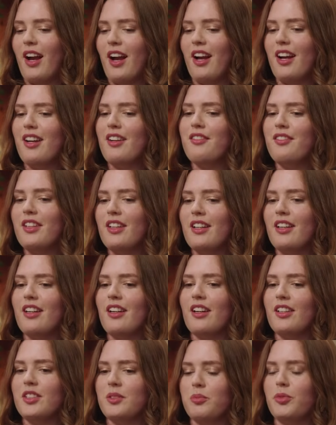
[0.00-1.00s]
I
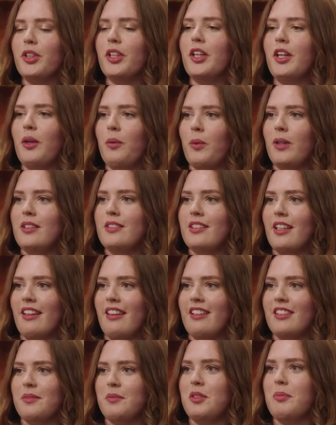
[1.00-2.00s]
have some really good ones. I
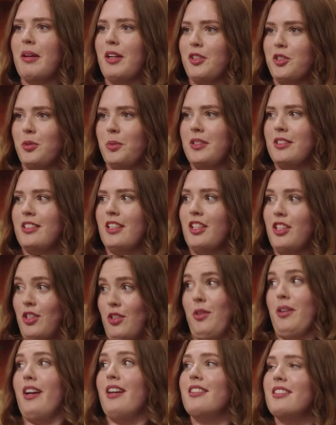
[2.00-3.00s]
think some special ones that
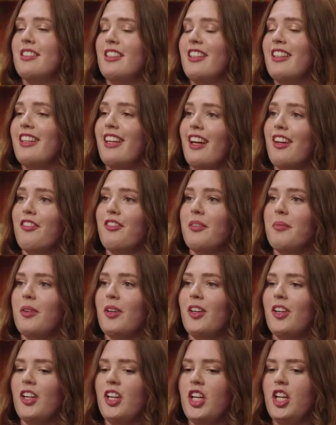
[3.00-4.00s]
you guys didn't get from
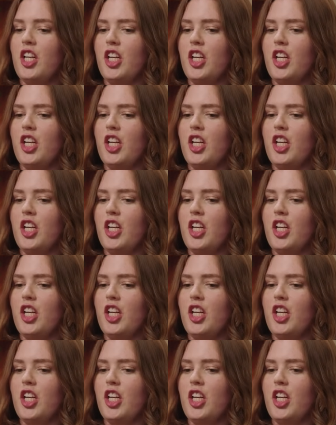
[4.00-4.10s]
her.